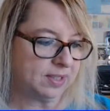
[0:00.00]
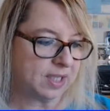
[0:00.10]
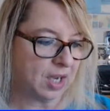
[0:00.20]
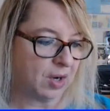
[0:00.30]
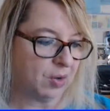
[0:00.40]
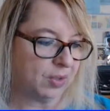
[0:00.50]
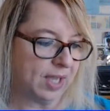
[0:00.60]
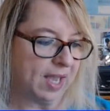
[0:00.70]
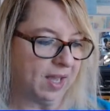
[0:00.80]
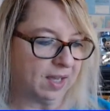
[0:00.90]
So
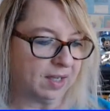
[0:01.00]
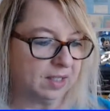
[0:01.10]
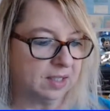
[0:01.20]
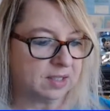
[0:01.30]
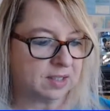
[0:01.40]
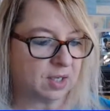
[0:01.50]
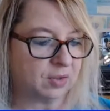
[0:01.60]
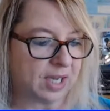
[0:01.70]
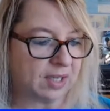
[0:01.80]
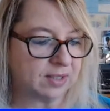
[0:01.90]
yeah, So
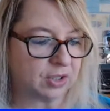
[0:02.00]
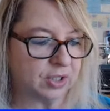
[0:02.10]
now's a